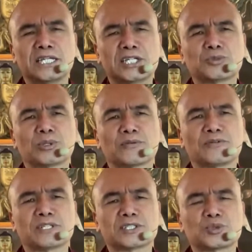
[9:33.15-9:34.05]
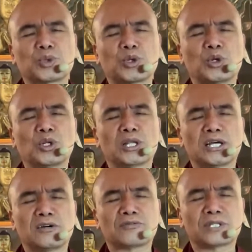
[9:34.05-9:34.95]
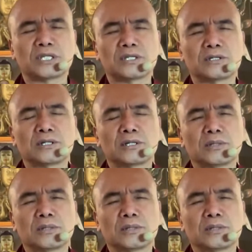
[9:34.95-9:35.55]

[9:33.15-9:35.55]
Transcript: each one of us, we all have the